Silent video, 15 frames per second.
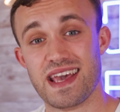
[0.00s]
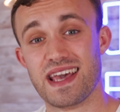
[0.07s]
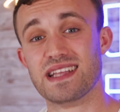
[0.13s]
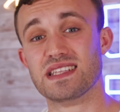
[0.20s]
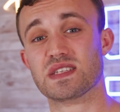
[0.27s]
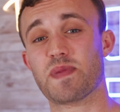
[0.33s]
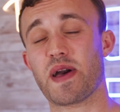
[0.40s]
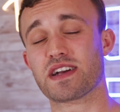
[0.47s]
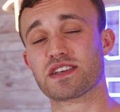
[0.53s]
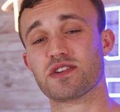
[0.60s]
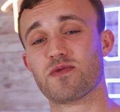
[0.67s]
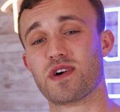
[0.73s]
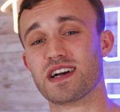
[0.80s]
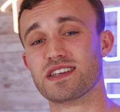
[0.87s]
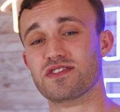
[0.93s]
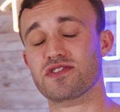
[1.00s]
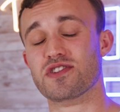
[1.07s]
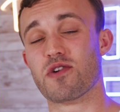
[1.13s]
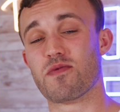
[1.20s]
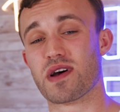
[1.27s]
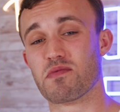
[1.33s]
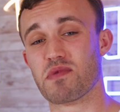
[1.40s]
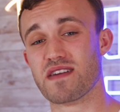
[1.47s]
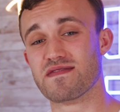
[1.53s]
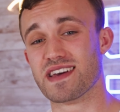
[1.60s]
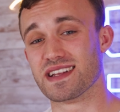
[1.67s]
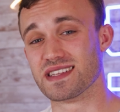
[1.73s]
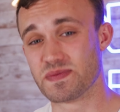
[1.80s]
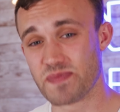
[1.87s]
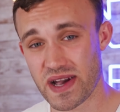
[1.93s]
Inspection wise, you don't want to waive
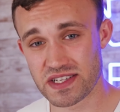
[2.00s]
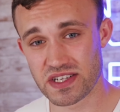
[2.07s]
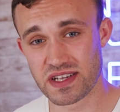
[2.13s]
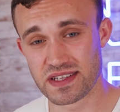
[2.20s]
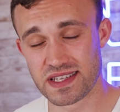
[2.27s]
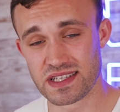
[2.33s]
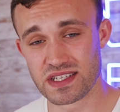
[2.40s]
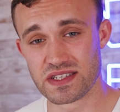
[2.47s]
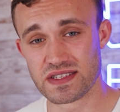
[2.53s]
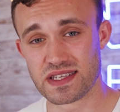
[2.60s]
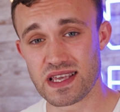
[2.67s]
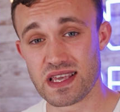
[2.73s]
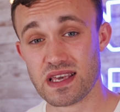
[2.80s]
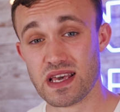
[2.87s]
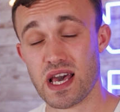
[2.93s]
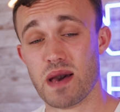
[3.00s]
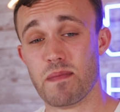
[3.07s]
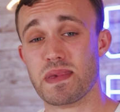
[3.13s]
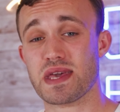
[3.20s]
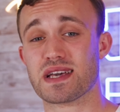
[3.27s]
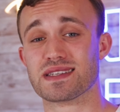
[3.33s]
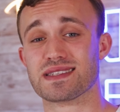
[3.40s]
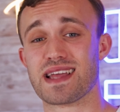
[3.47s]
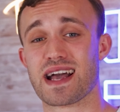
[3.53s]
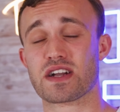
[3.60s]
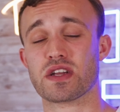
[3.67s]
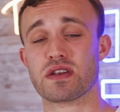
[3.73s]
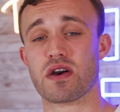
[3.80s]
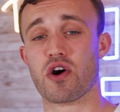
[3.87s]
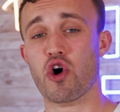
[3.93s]
that inspection contingency because that
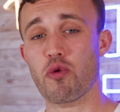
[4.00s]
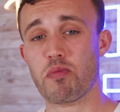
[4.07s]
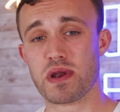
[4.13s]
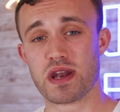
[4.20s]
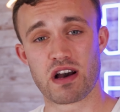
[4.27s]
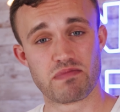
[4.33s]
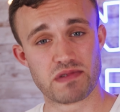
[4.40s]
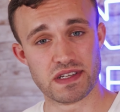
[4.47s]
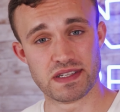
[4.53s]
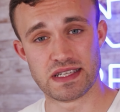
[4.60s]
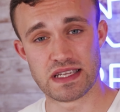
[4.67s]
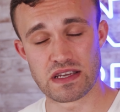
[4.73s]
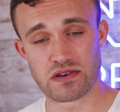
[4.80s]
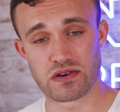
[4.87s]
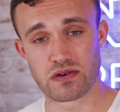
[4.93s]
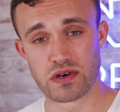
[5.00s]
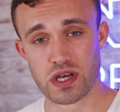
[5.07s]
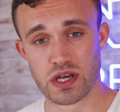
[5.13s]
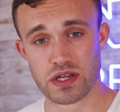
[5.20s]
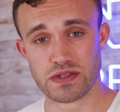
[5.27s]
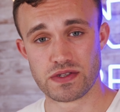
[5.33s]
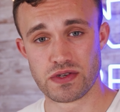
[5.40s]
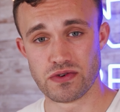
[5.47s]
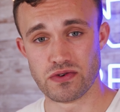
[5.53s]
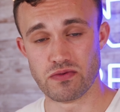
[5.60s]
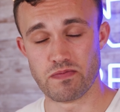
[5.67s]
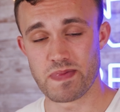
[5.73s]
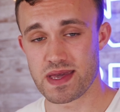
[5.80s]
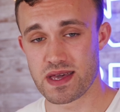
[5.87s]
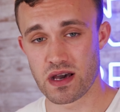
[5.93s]
could open up the deal to
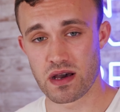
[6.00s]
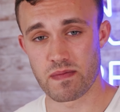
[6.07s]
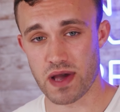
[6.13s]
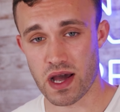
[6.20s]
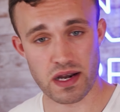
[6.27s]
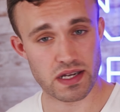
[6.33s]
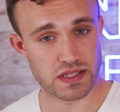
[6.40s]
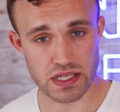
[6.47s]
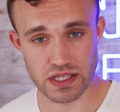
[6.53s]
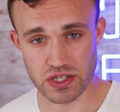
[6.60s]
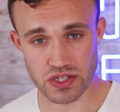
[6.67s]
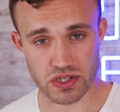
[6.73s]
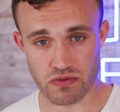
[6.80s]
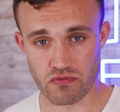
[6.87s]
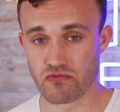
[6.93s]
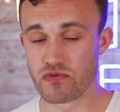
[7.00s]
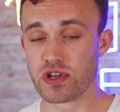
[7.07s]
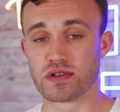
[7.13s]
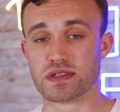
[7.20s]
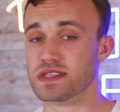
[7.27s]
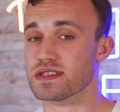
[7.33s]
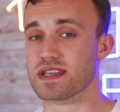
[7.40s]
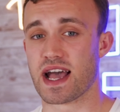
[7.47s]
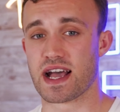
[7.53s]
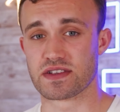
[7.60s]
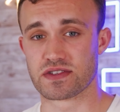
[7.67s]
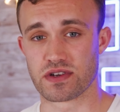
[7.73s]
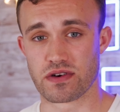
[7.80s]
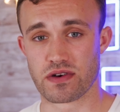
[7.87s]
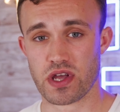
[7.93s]
become honestly just a real
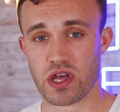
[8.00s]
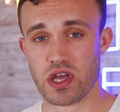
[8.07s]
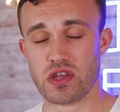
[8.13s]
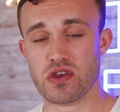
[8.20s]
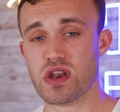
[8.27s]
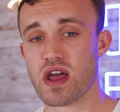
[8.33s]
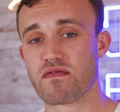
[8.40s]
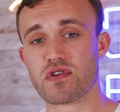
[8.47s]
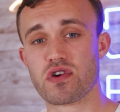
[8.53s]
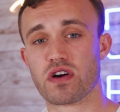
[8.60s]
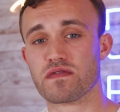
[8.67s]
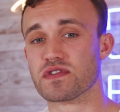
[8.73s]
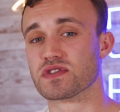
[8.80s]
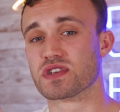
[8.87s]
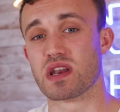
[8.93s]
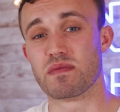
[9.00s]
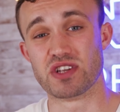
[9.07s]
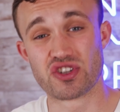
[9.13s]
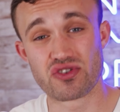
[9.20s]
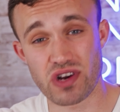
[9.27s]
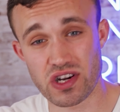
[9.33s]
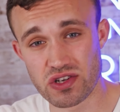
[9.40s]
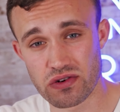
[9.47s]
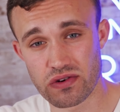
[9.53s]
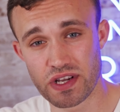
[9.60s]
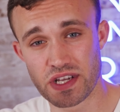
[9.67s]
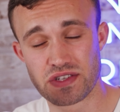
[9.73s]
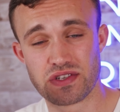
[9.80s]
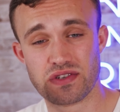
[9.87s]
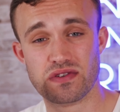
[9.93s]
disaster. You never know if there's going to be structural
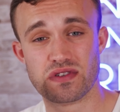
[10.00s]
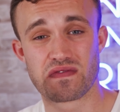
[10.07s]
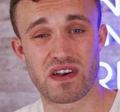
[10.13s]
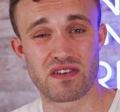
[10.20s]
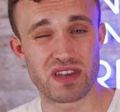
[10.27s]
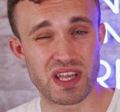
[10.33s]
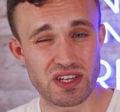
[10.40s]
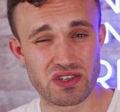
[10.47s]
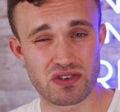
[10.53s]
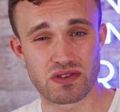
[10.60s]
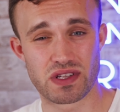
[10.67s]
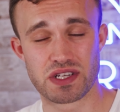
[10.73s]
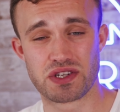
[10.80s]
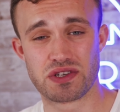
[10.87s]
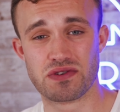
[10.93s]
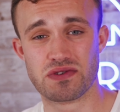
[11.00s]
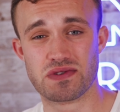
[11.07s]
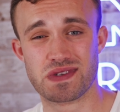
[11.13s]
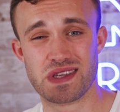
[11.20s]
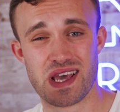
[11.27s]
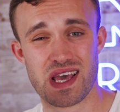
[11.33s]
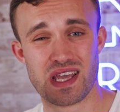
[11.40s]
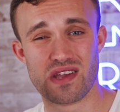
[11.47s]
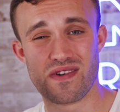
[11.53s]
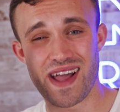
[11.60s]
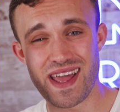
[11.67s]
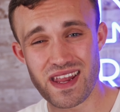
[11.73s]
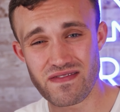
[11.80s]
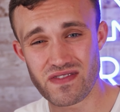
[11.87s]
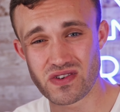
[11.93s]
issues, foundational issues, you know,
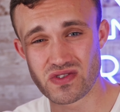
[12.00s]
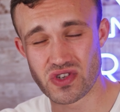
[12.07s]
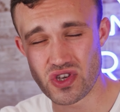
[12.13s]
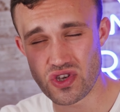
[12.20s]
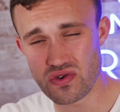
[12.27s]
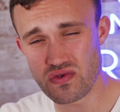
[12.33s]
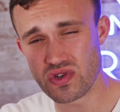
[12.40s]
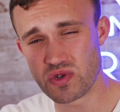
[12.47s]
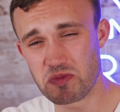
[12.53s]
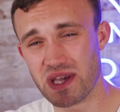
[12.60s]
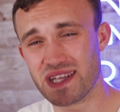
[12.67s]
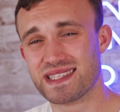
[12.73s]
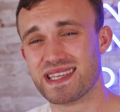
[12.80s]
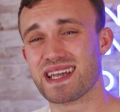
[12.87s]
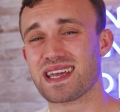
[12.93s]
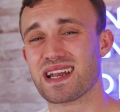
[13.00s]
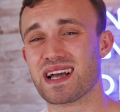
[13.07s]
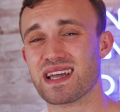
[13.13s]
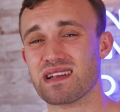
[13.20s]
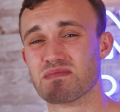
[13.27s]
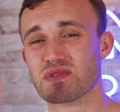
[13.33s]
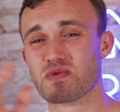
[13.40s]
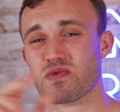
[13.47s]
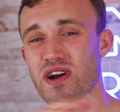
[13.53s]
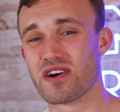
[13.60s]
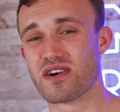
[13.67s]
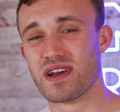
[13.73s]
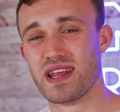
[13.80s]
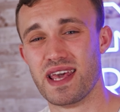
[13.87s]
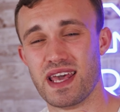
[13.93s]
any of those huge big ticket items
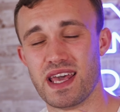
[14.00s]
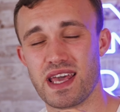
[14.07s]
where